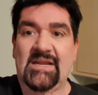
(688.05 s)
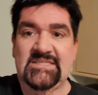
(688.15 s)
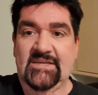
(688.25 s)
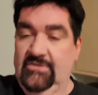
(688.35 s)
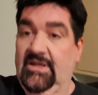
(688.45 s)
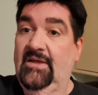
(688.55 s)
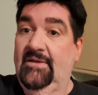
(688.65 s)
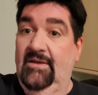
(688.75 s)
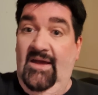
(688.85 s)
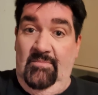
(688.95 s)
I said, "Look,
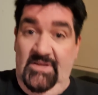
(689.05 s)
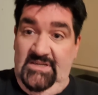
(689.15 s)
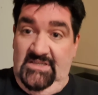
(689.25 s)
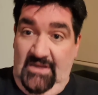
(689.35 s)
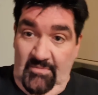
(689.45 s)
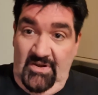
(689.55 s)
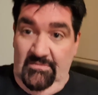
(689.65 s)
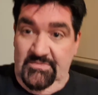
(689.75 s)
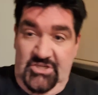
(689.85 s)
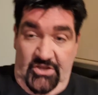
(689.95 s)
I'm in
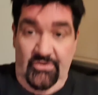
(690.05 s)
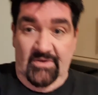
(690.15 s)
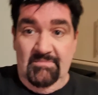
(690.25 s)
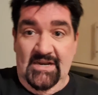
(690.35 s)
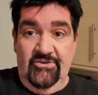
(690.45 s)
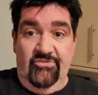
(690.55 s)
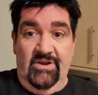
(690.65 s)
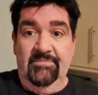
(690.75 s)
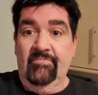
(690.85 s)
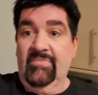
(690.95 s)
a secure military